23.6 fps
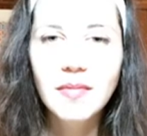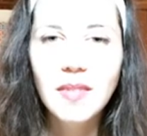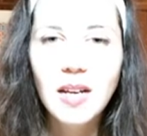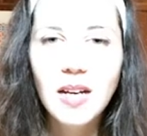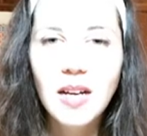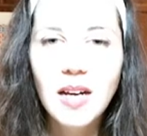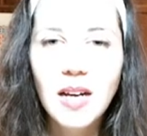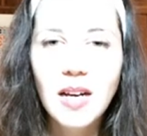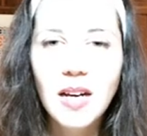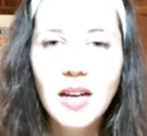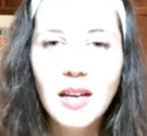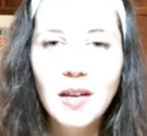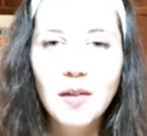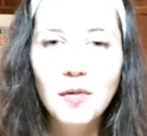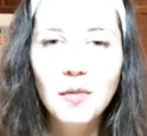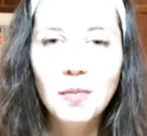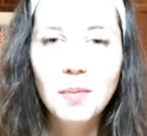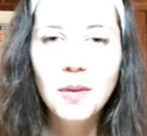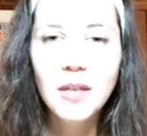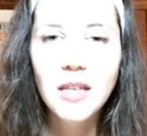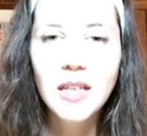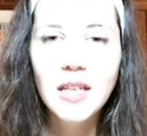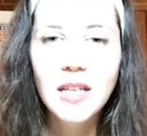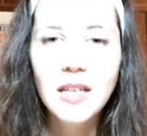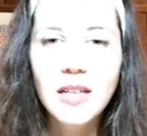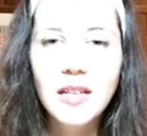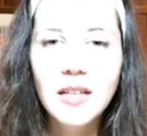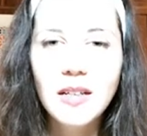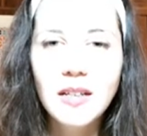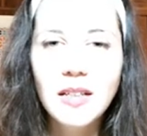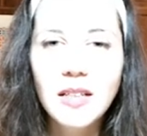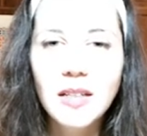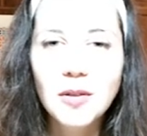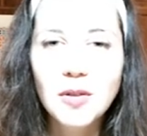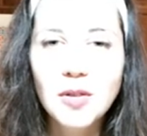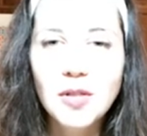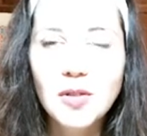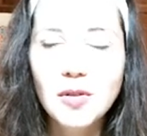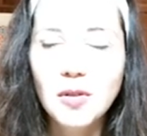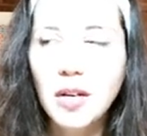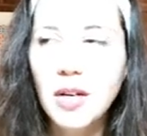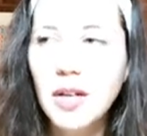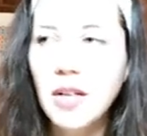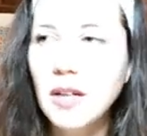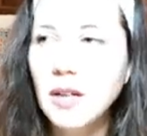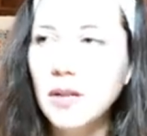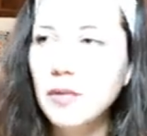I've been in
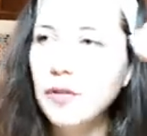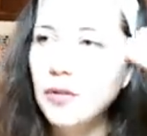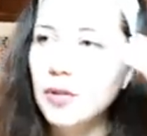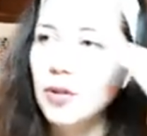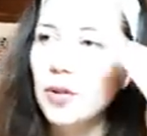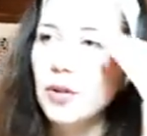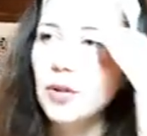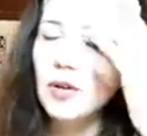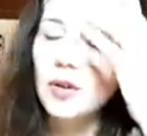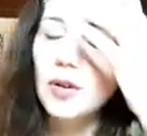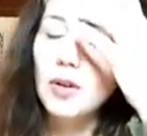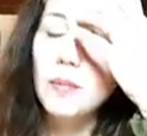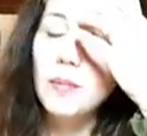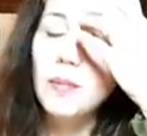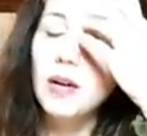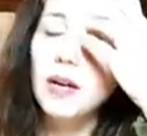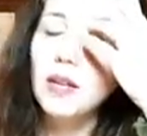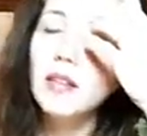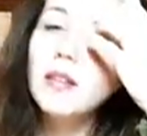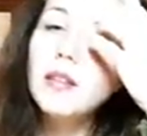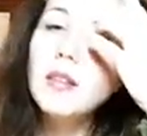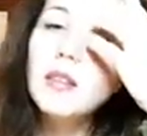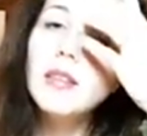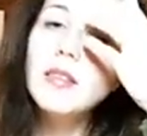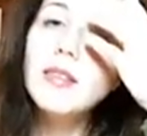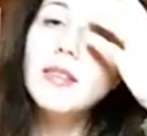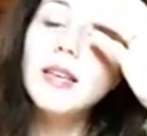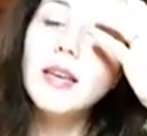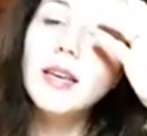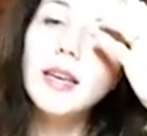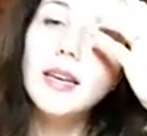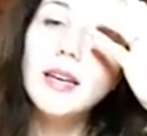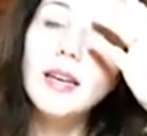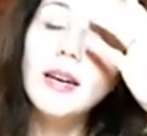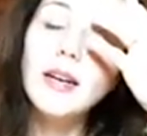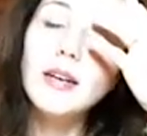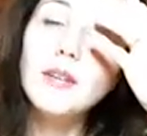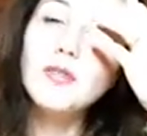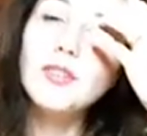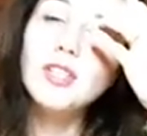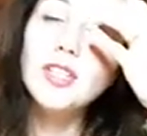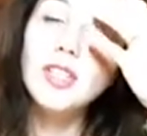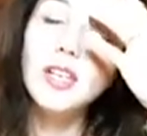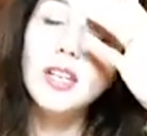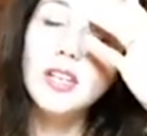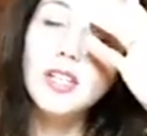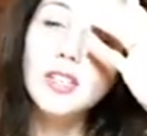Australia for a month and I've
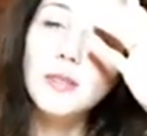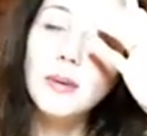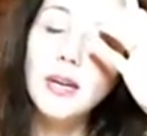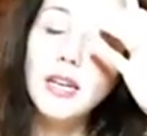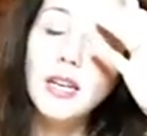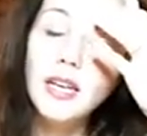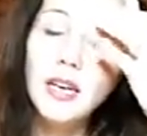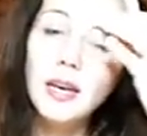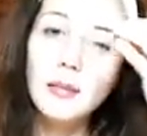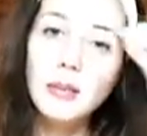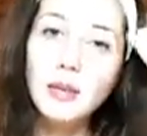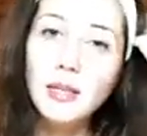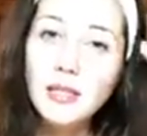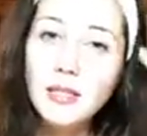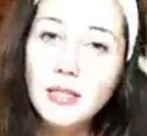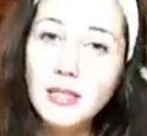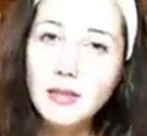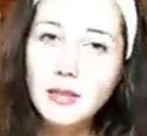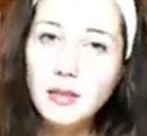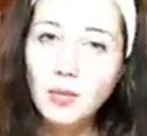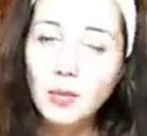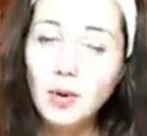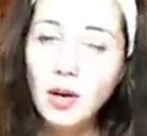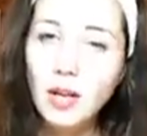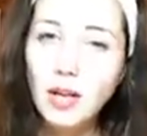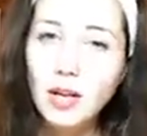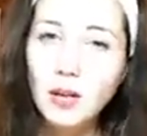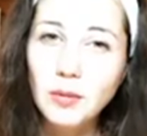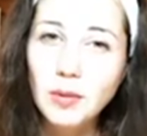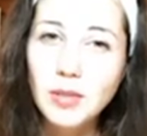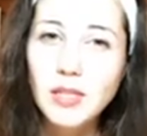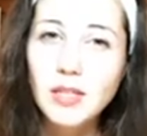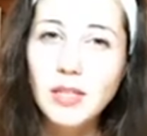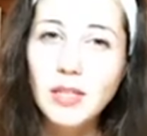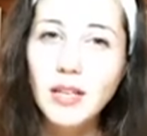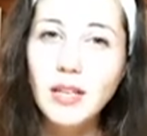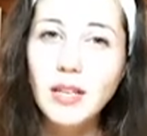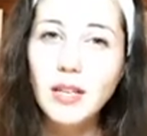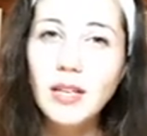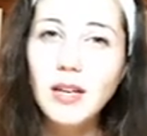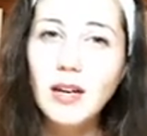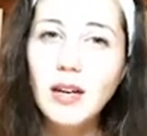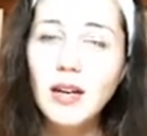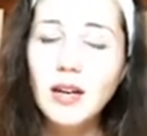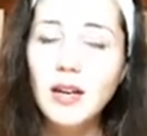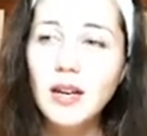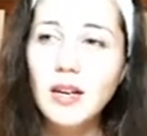changed my habits while I was
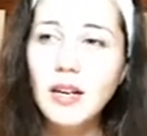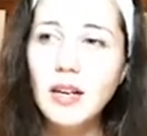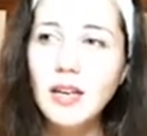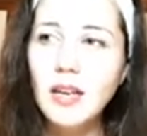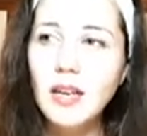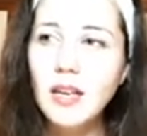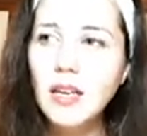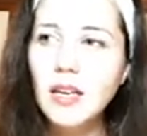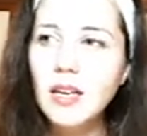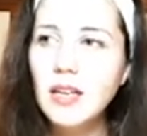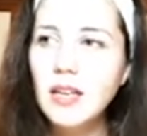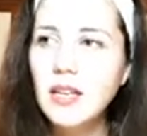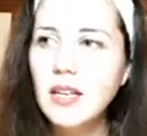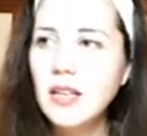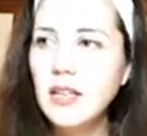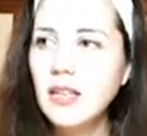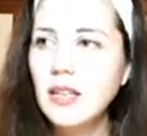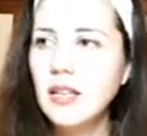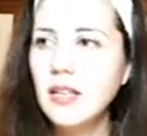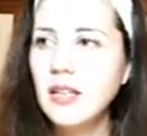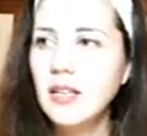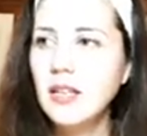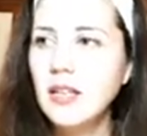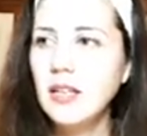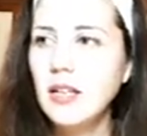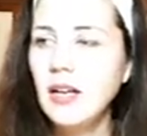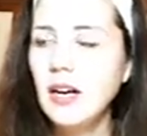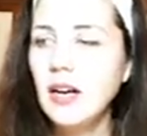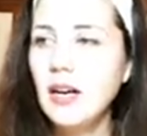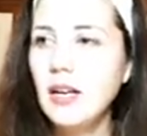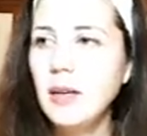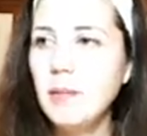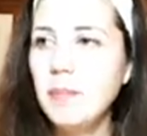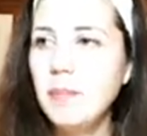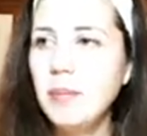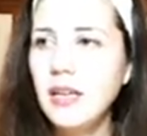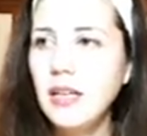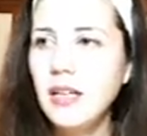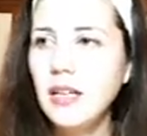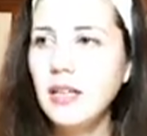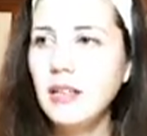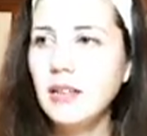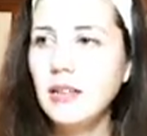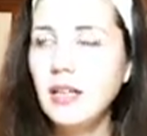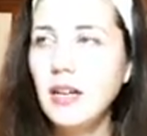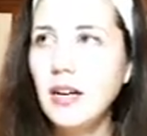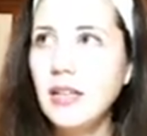there. I
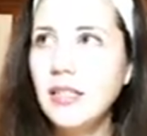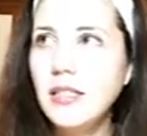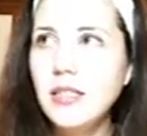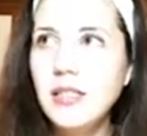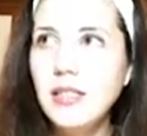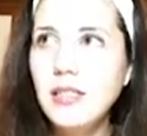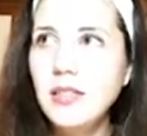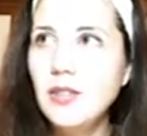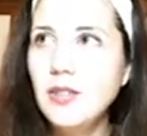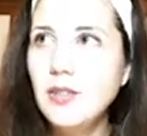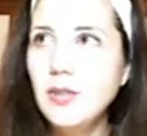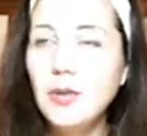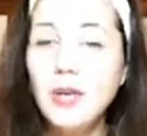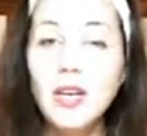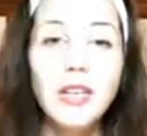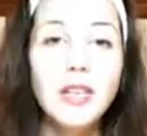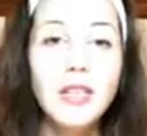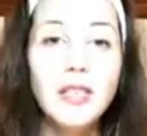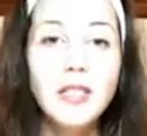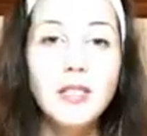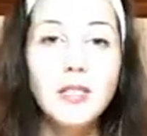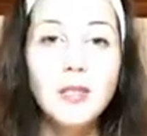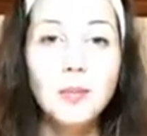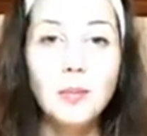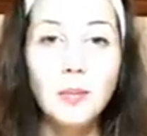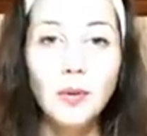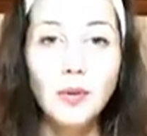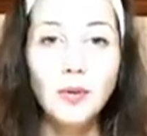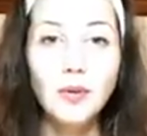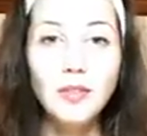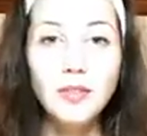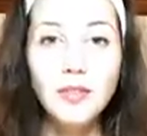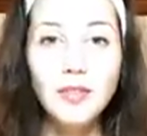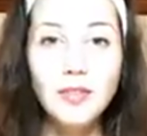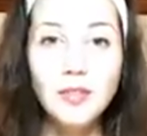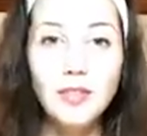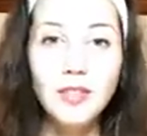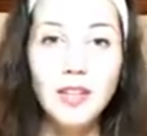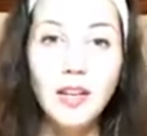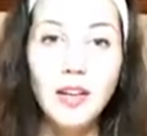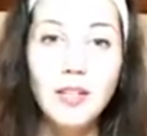didn't do any sports.